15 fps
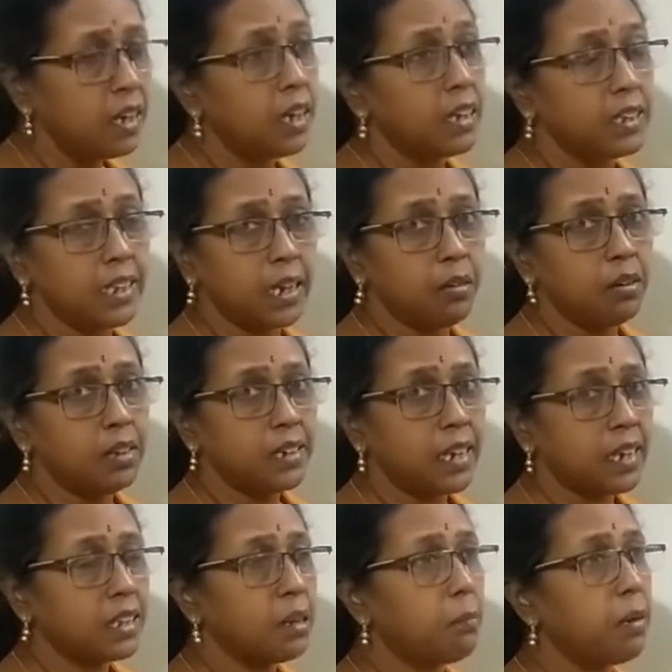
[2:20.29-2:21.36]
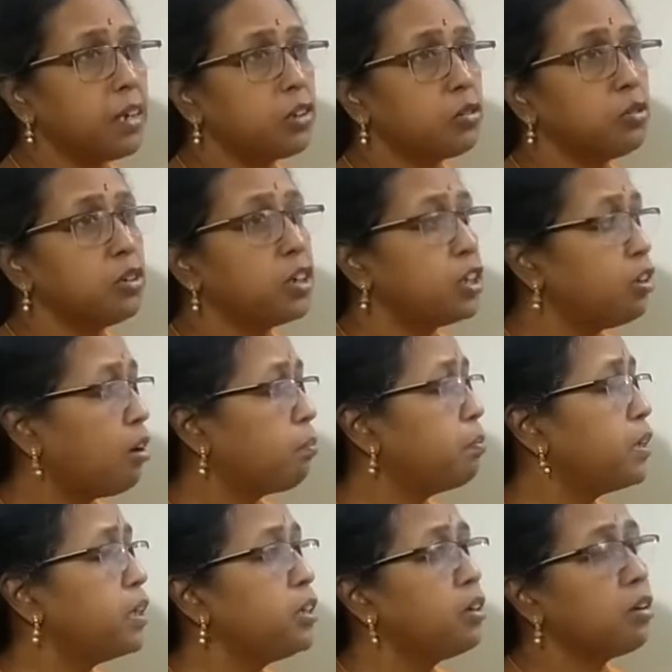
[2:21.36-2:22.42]
They will take the majority
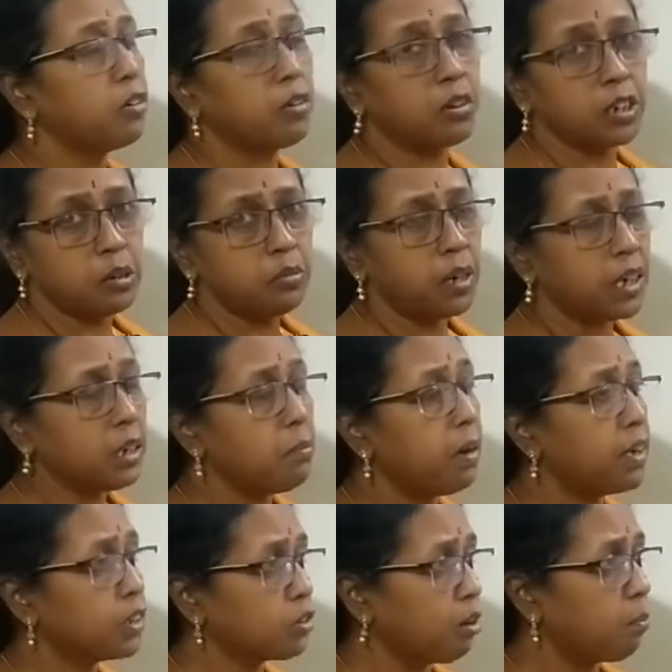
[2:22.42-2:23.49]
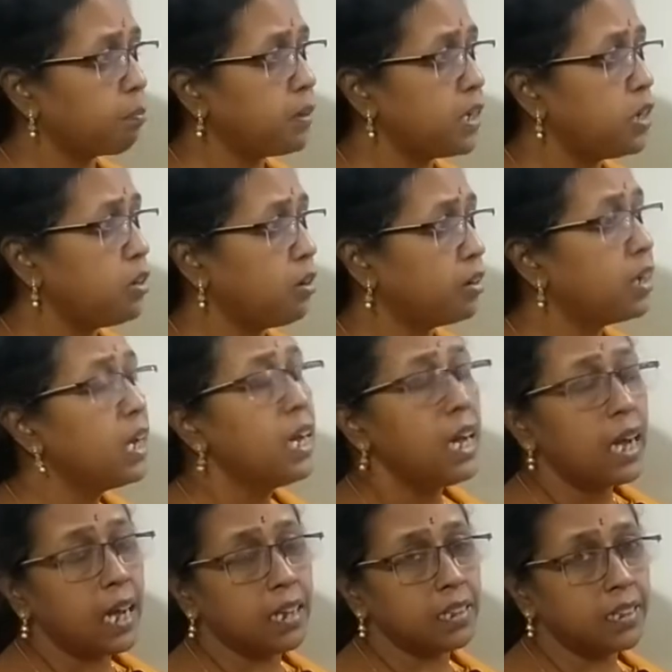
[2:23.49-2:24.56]
opinion or unanimous opinion,
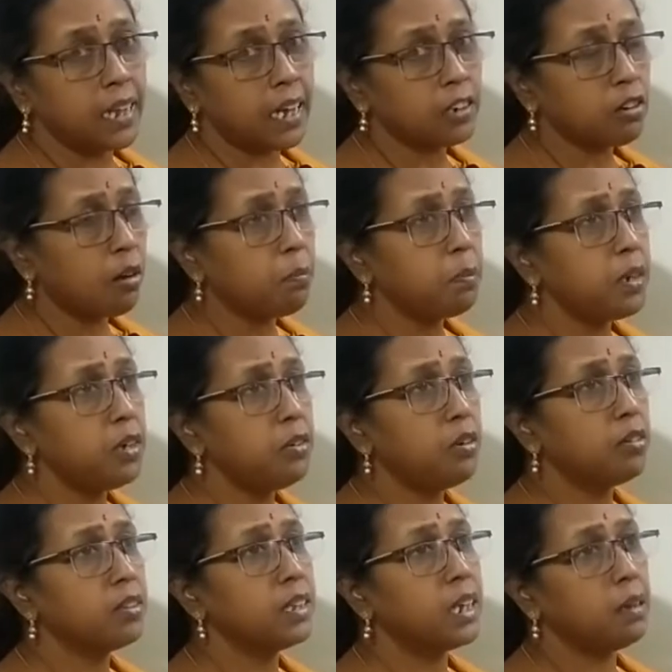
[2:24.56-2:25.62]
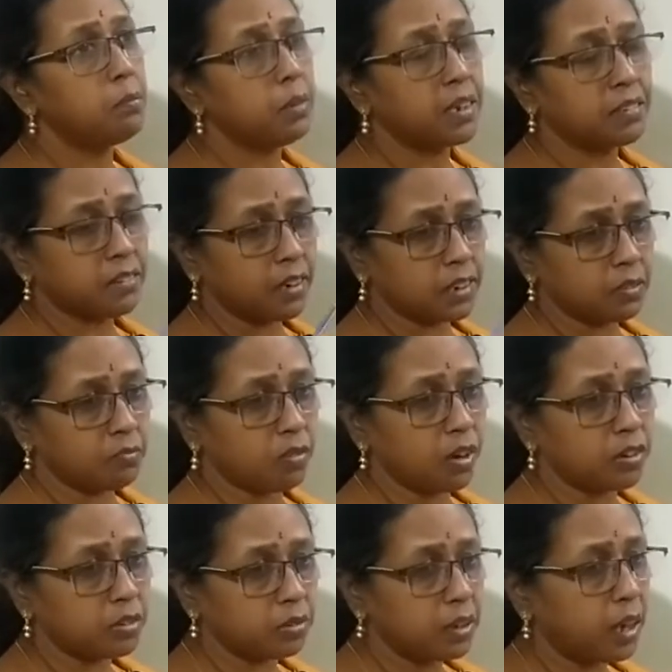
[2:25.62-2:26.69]
and that opinion they may
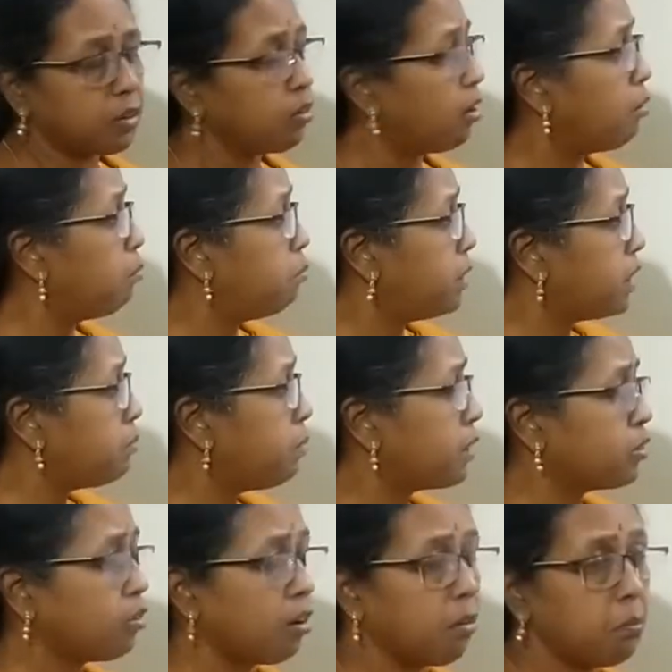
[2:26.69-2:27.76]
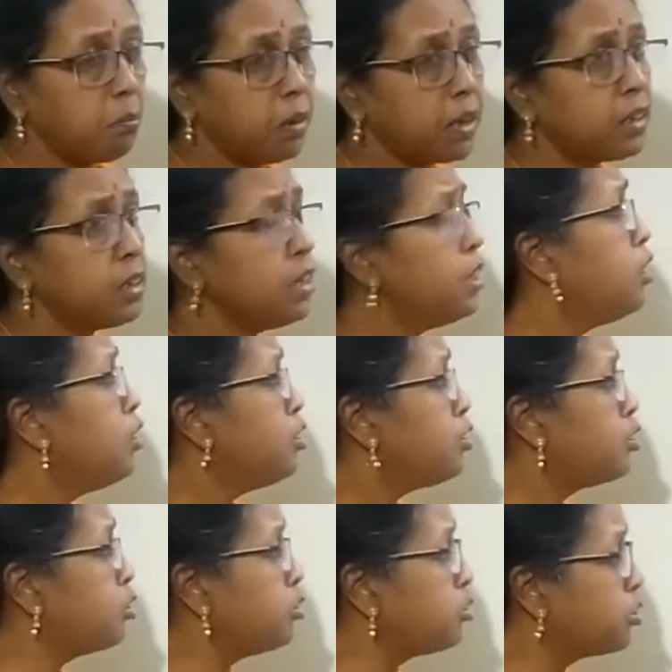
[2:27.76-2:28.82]
transfer to the government, but government
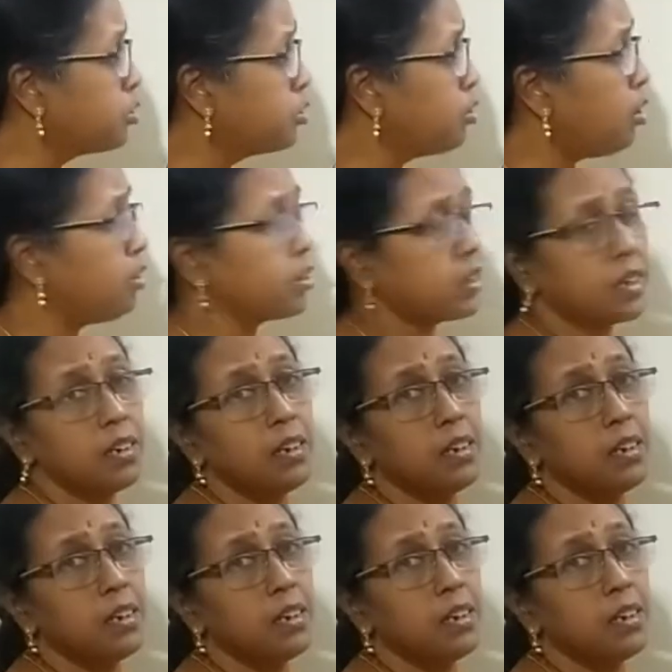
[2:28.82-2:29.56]
should not